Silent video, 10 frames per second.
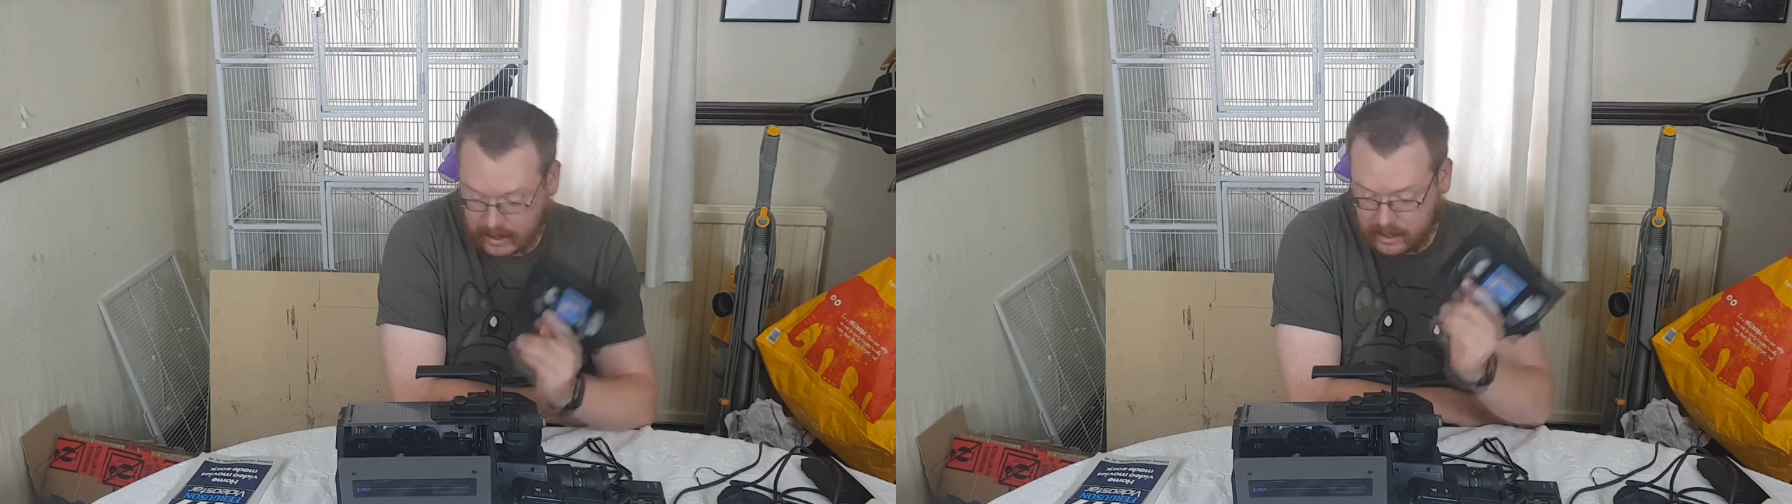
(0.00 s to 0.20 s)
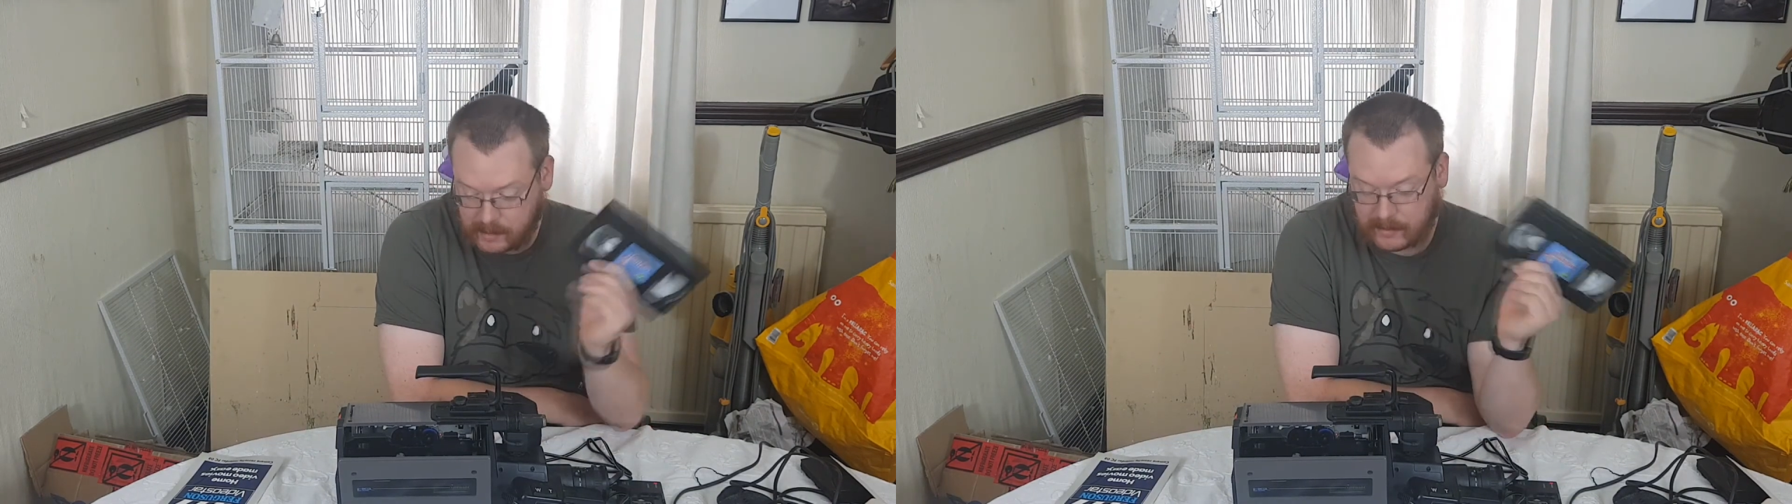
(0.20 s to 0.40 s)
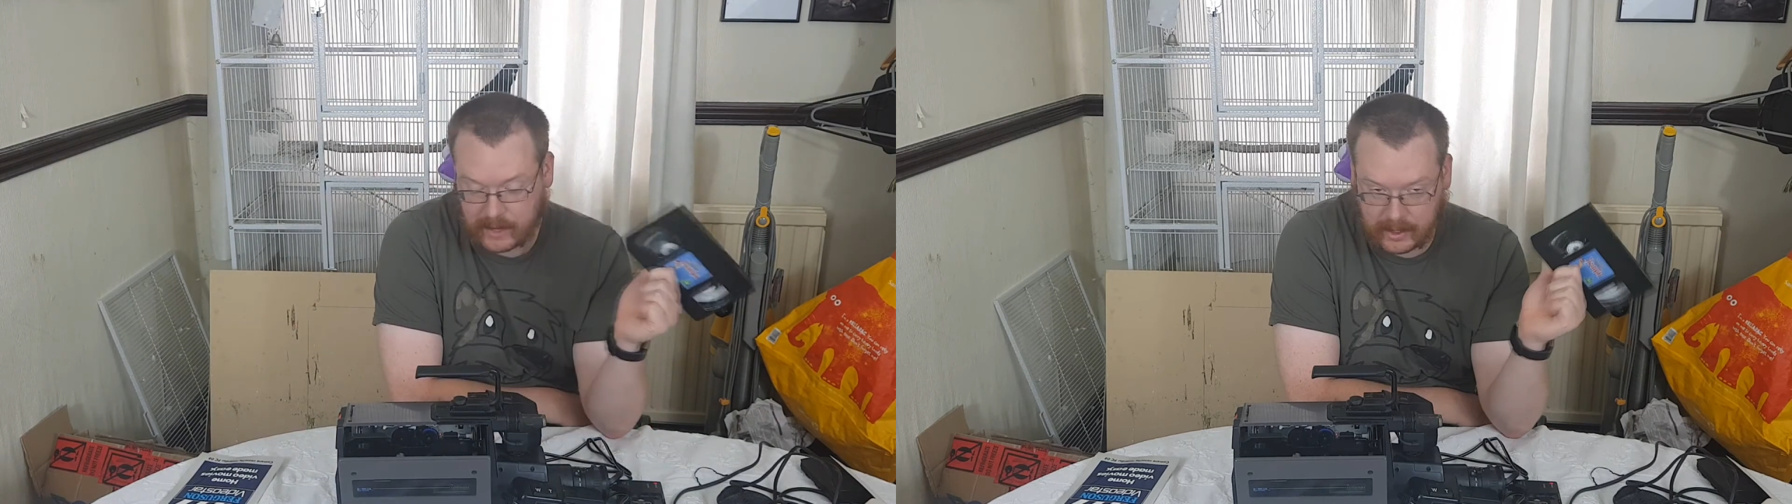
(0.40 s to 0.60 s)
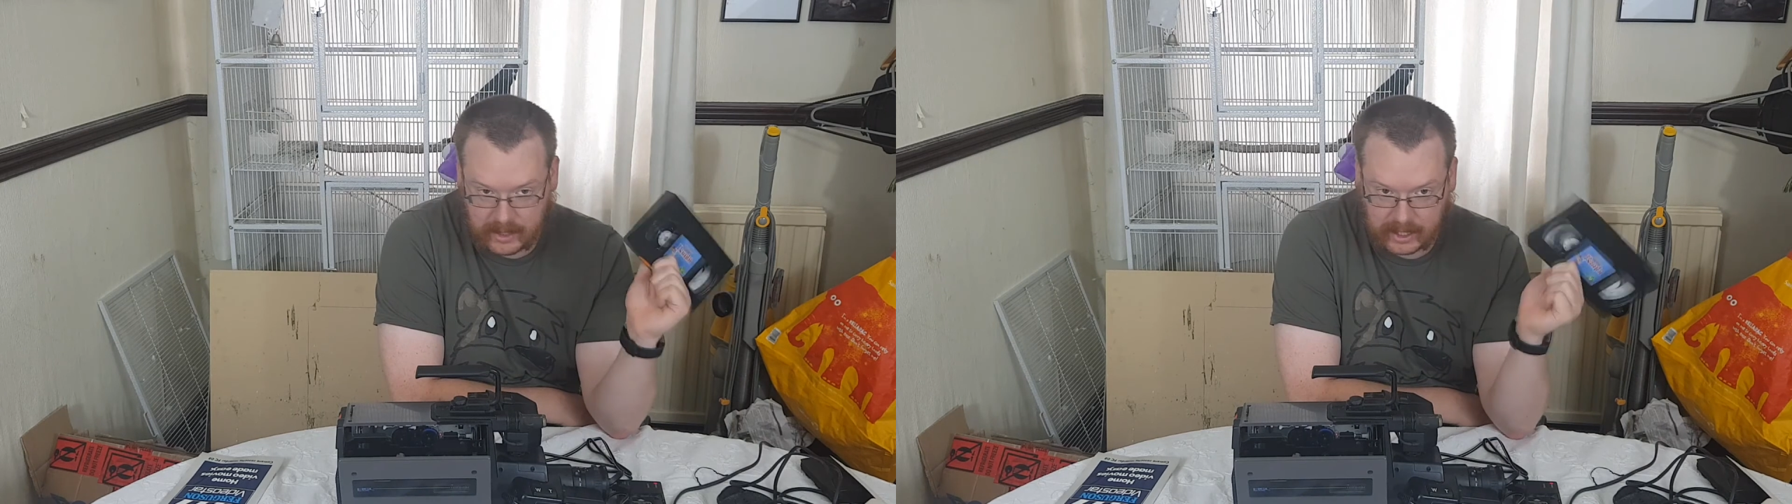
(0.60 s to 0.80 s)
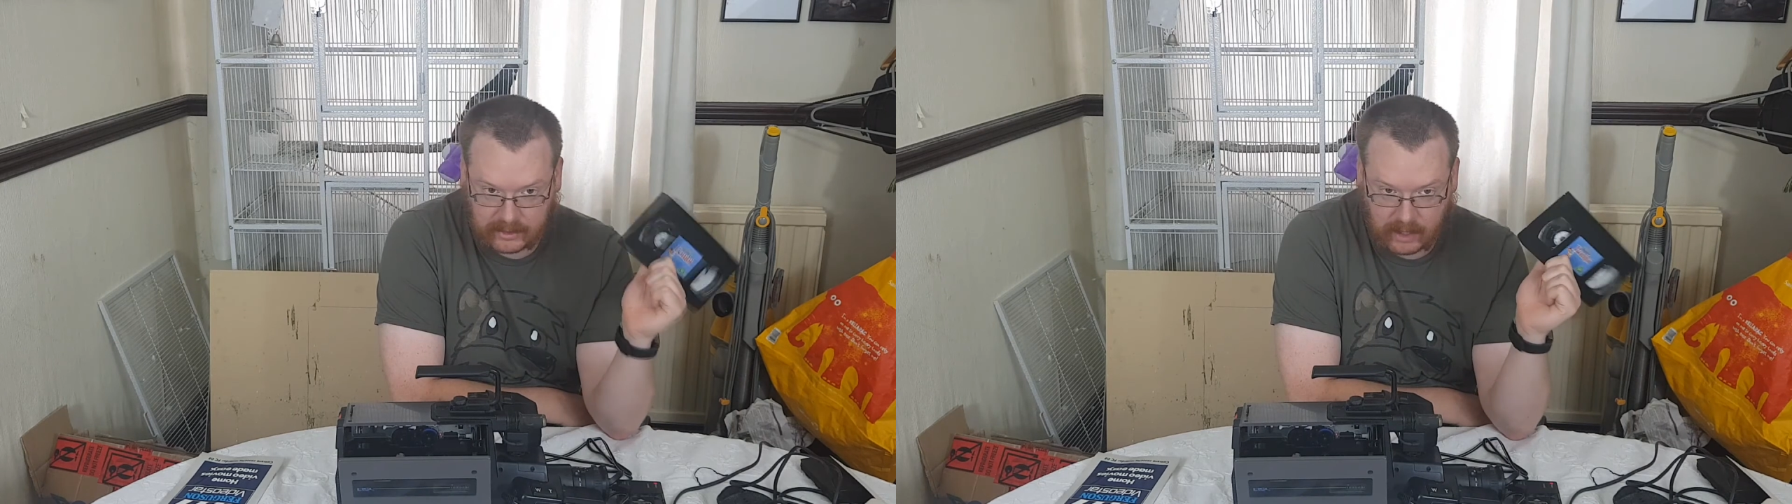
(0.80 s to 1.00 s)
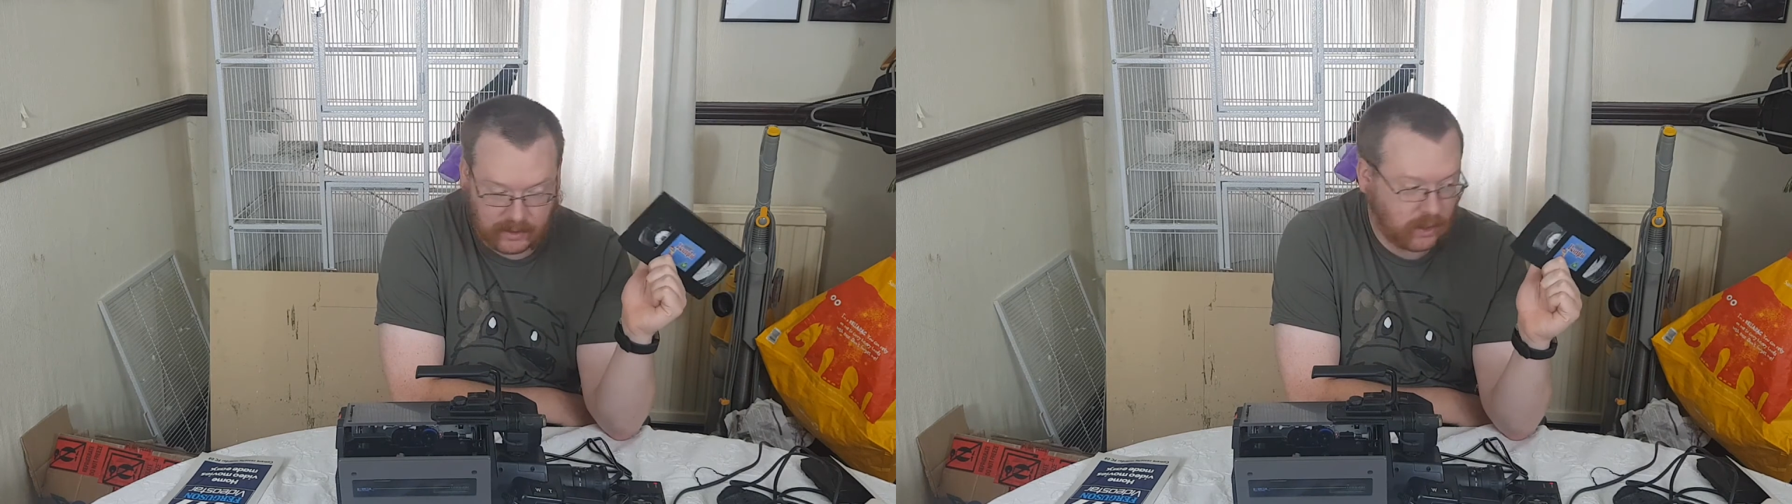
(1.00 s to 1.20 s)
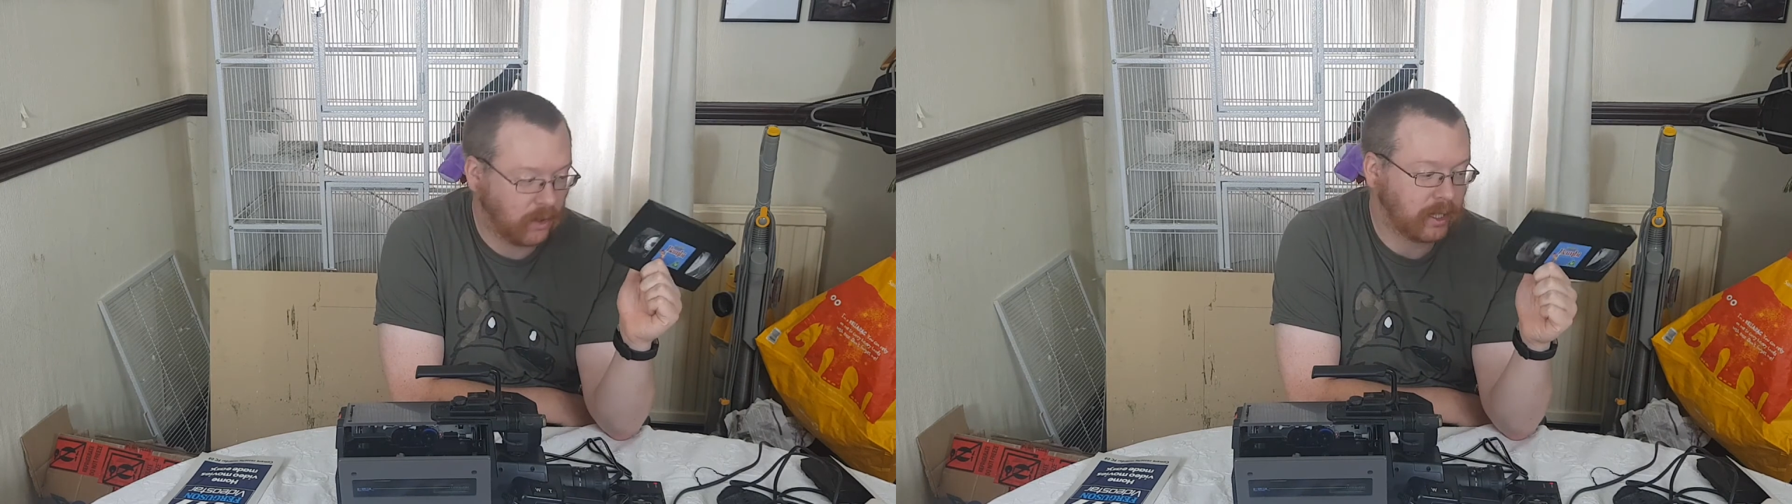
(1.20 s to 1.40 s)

To be fair, things that I record